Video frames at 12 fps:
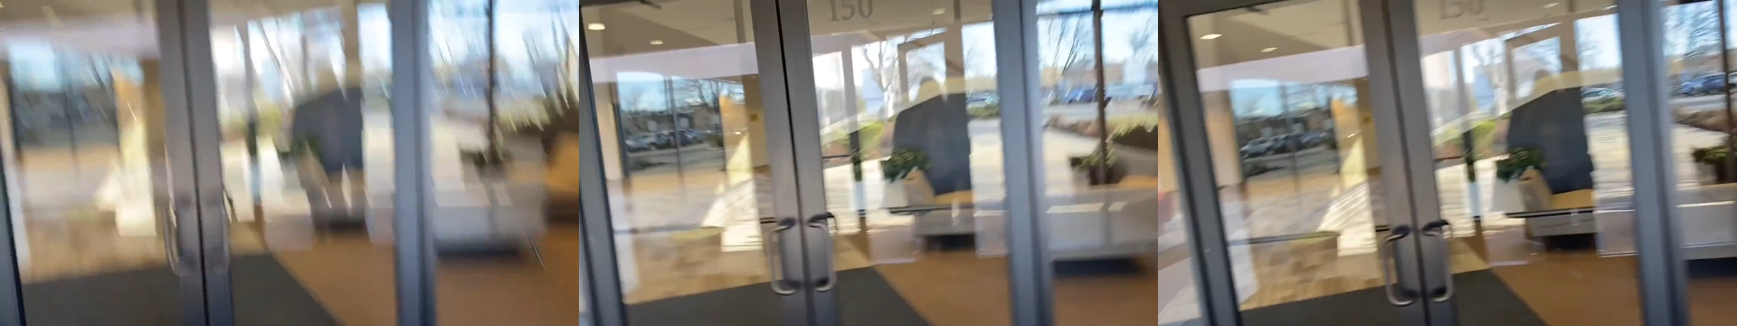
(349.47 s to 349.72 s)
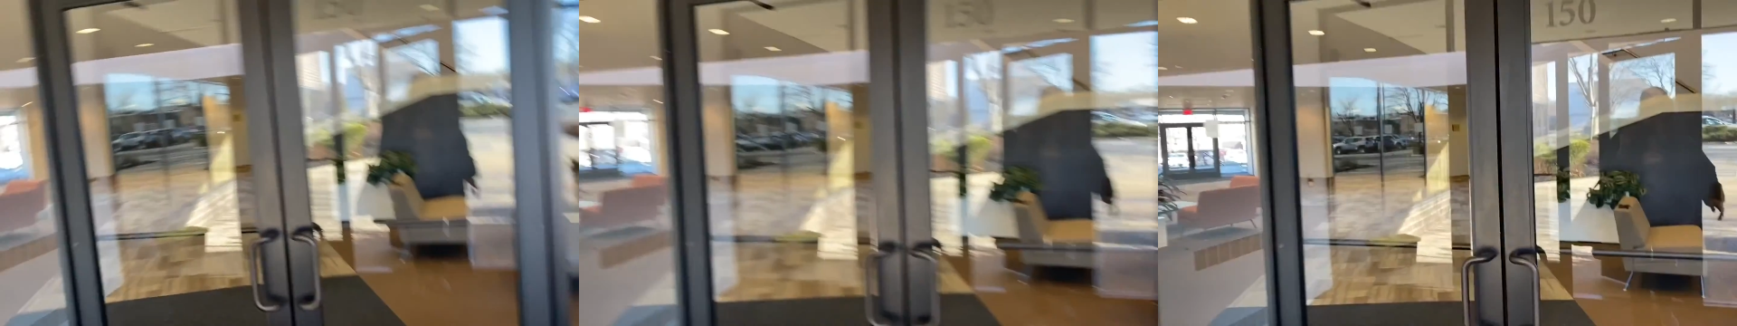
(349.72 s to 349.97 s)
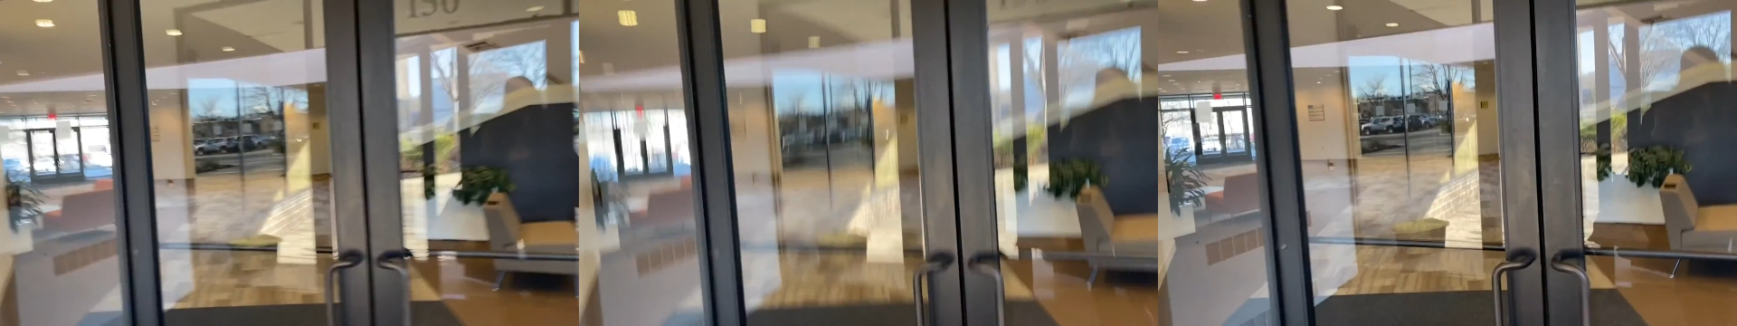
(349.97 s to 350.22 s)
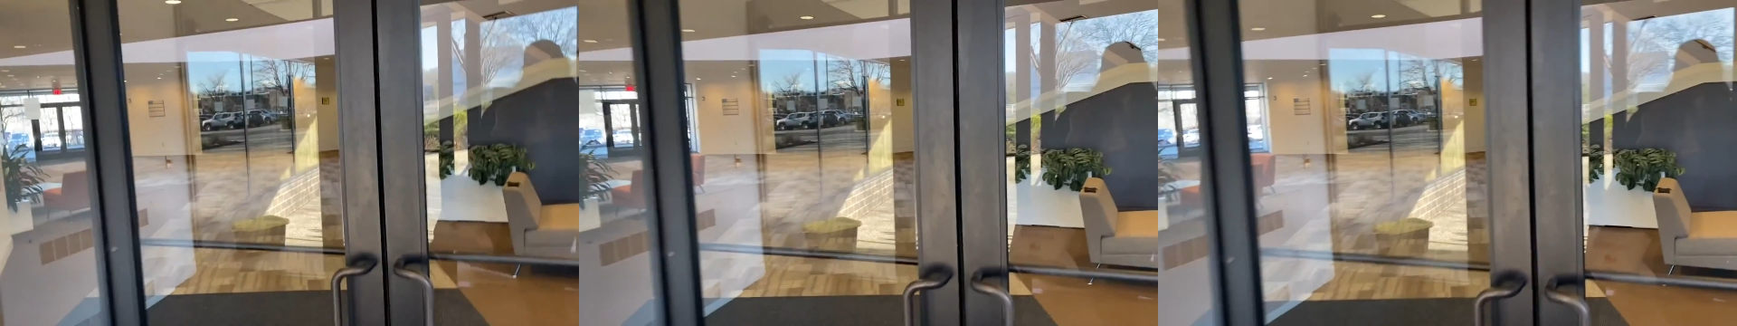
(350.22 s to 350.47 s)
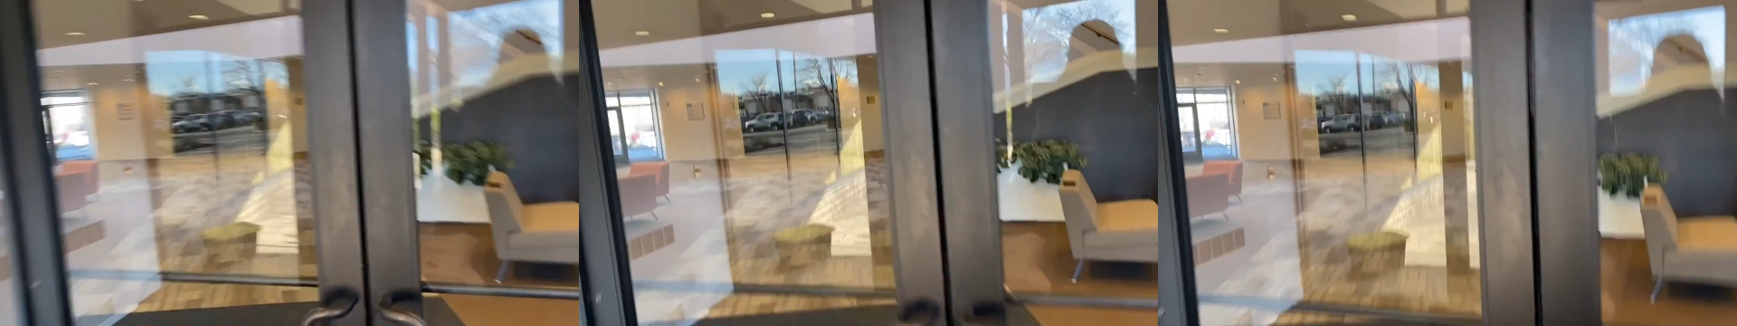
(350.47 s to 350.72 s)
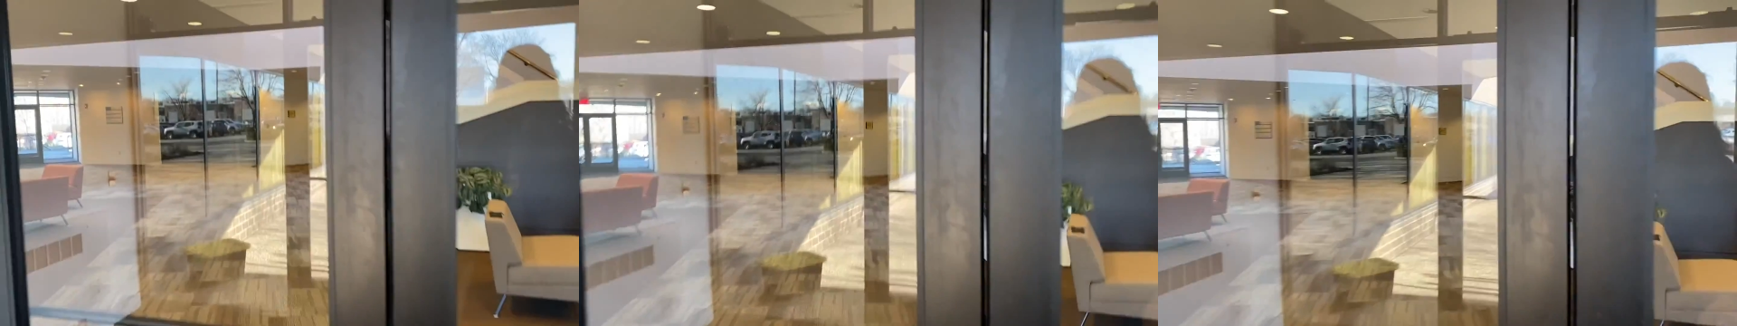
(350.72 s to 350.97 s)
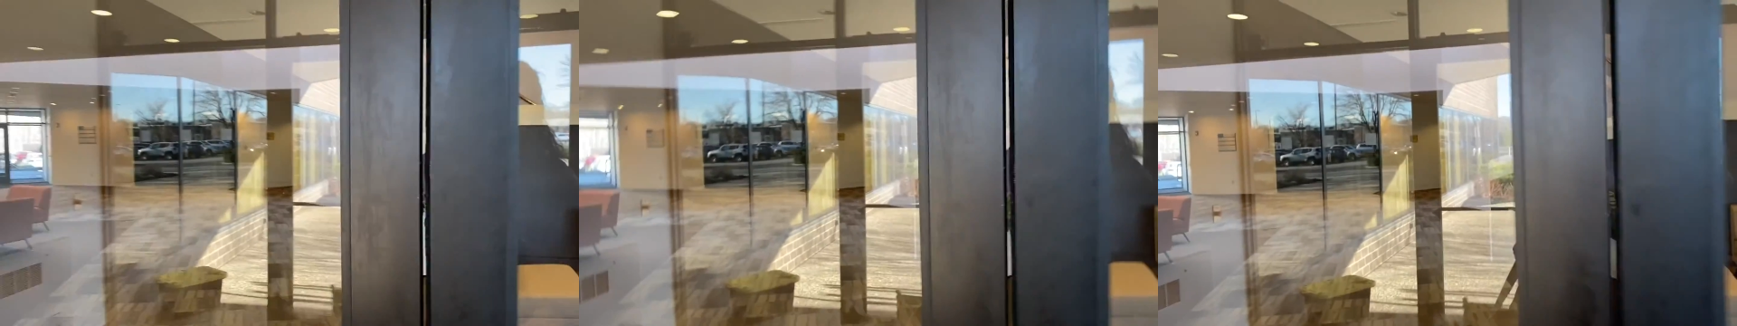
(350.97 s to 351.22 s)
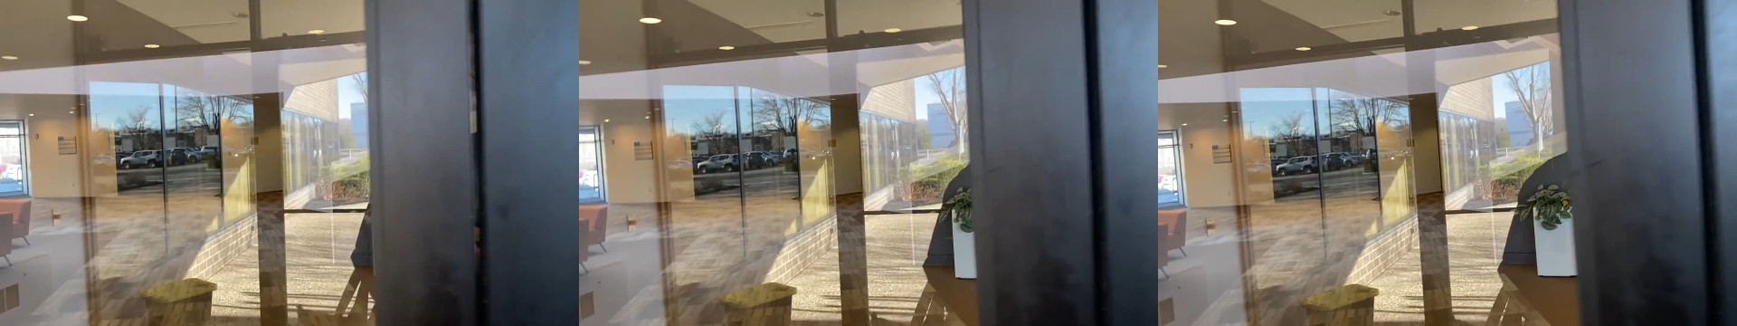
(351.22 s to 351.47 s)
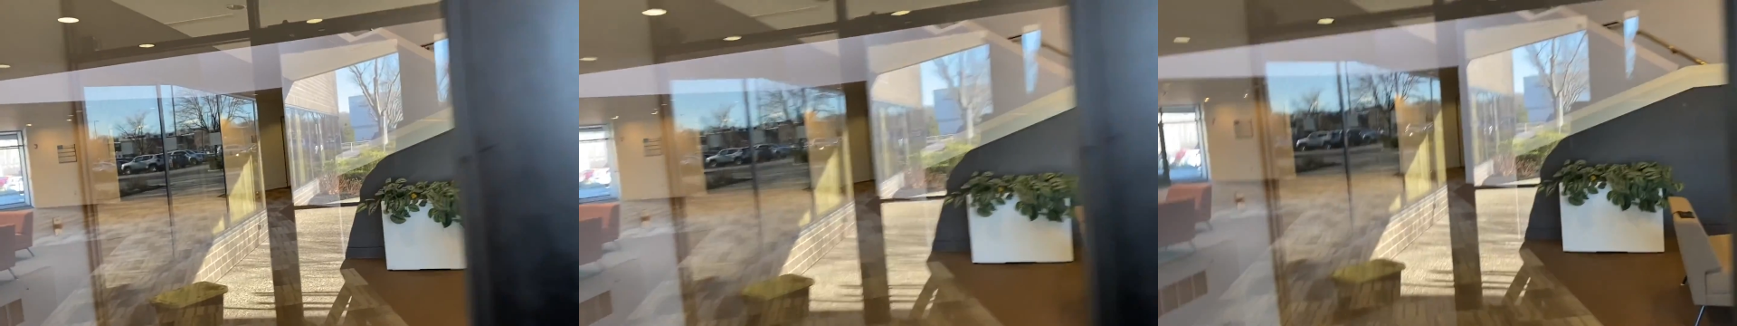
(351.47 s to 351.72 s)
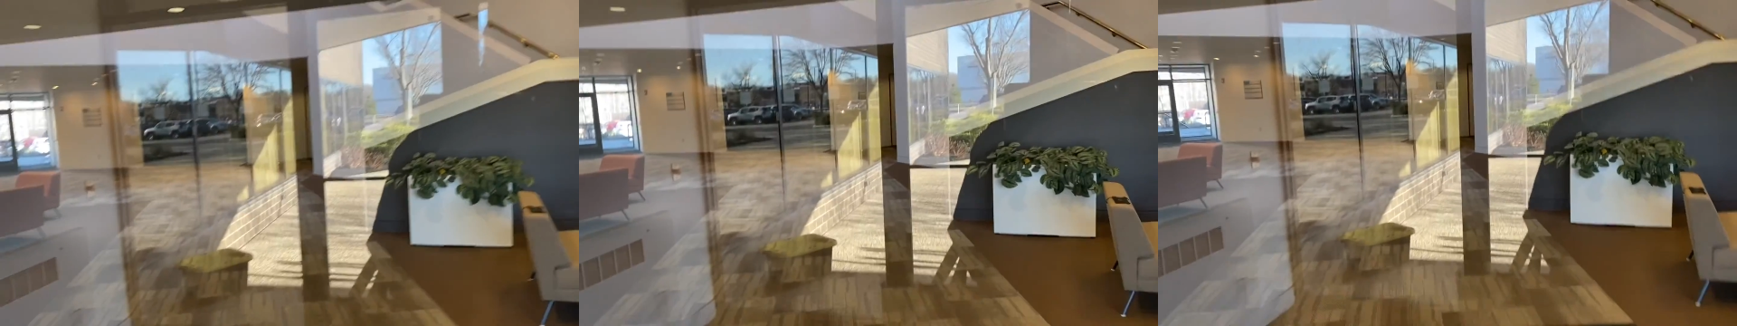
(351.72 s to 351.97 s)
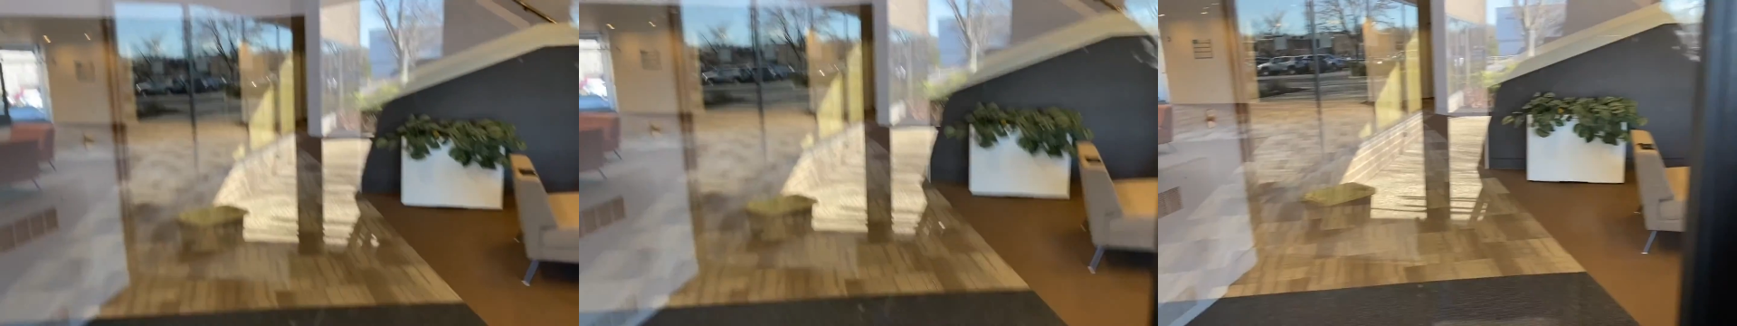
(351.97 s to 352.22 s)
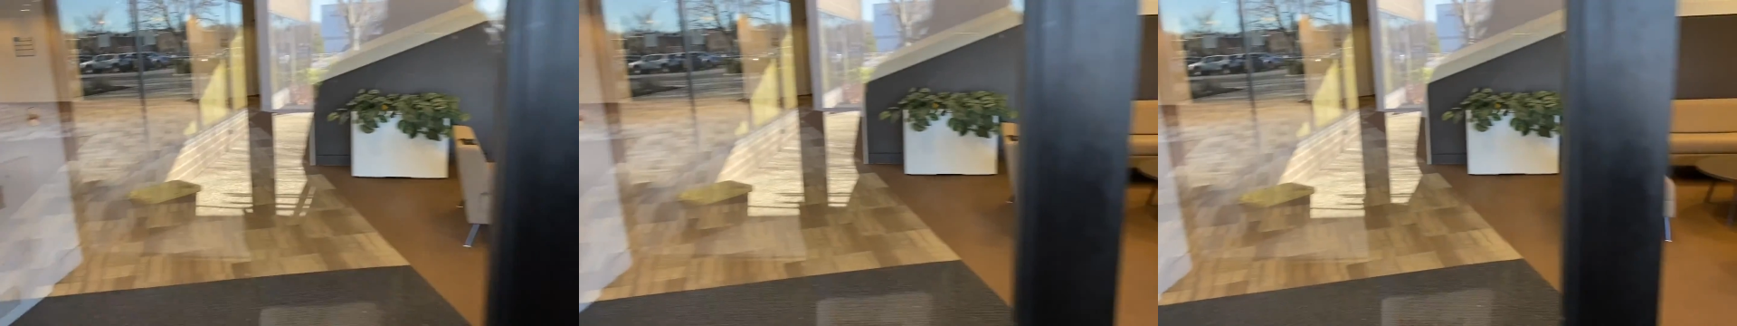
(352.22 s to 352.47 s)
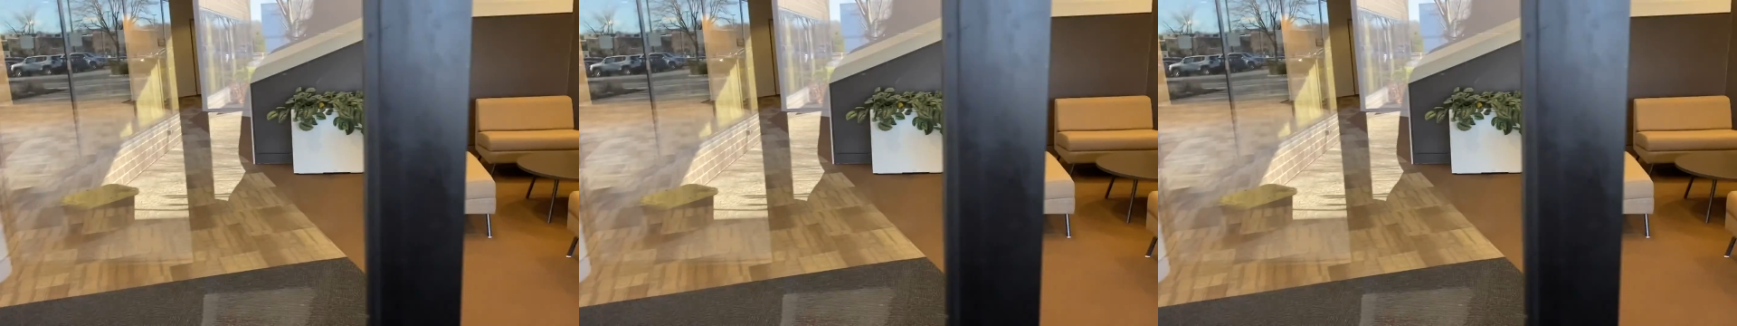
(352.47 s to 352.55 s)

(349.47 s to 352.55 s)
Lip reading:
[unreadable: no face in view]